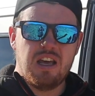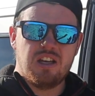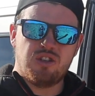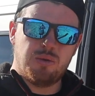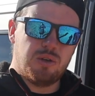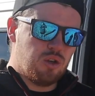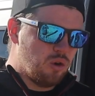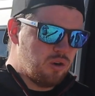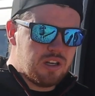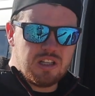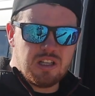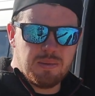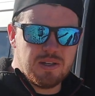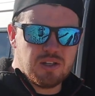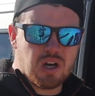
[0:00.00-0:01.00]
So we don't need
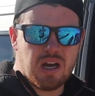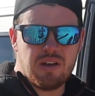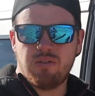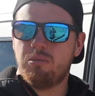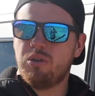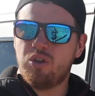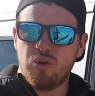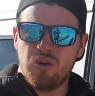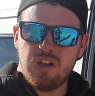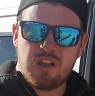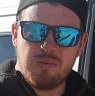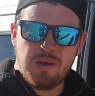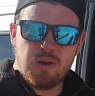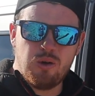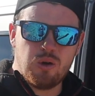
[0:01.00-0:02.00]
to be driving, we don't need to
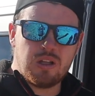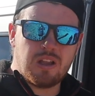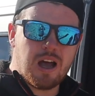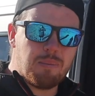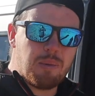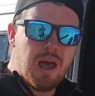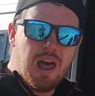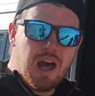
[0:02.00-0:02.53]
be hooked up.